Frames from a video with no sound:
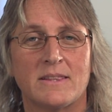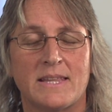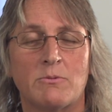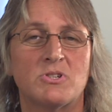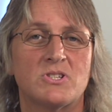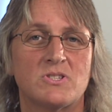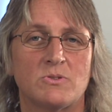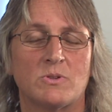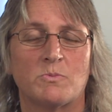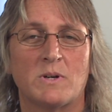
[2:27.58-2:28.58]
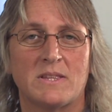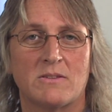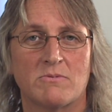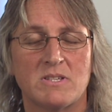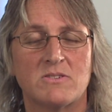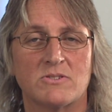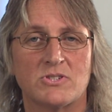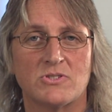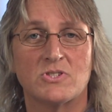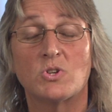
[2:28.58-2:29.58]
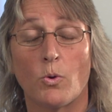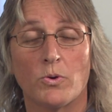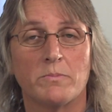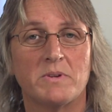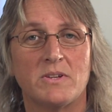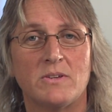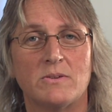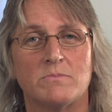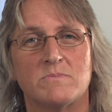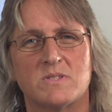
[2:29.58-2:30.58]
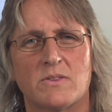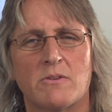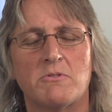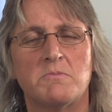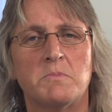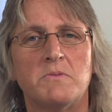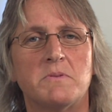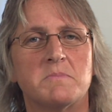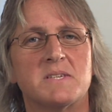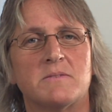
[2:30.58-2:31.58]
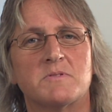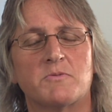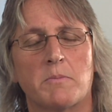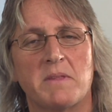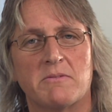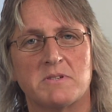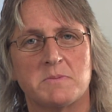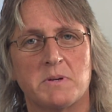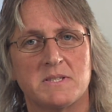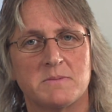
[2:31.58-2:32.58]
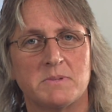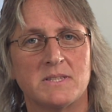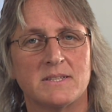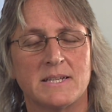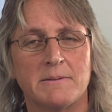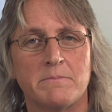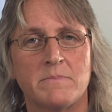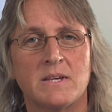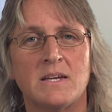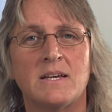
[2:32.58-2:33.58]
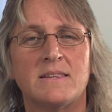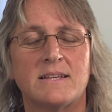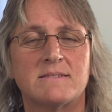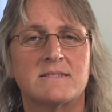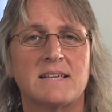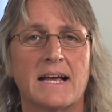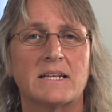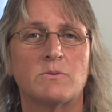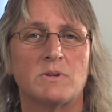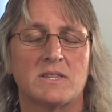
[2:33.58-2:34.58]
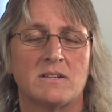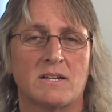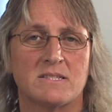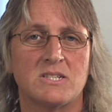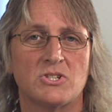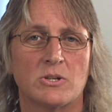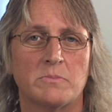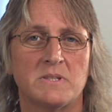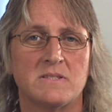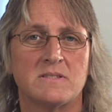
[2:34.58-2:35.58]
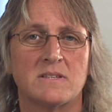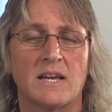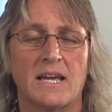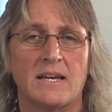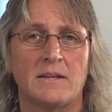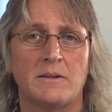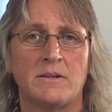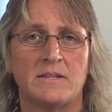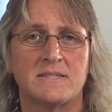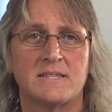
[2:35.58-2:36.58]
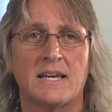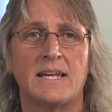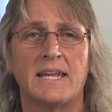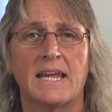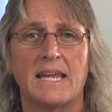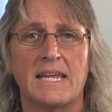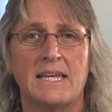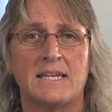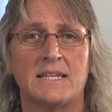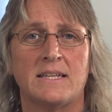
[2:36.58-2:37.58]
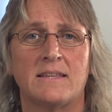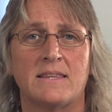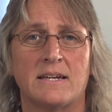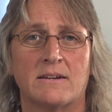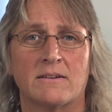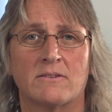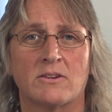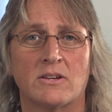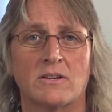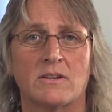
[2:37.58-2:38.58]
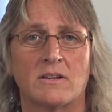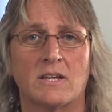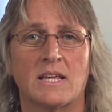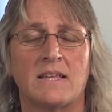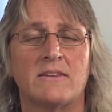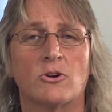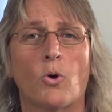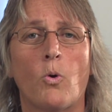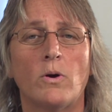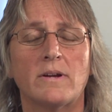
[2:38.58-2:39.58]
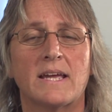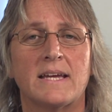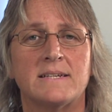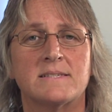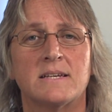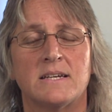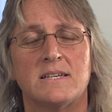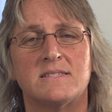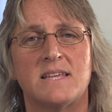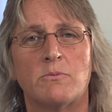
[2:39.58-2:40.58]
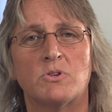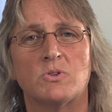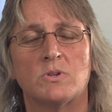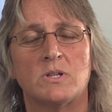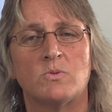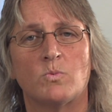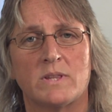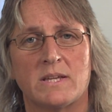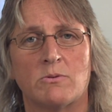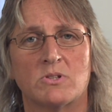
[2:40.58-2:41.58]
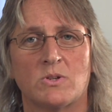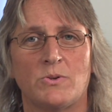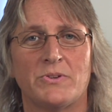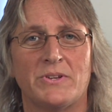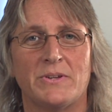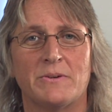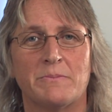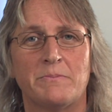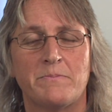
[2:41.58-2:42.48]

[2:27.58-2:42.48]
They were just doing what the researchers told them to do. So they removed themselves from that responsibility. That's exactly what the Nazi Germans had said in their court case, is they were doing what they were told to do.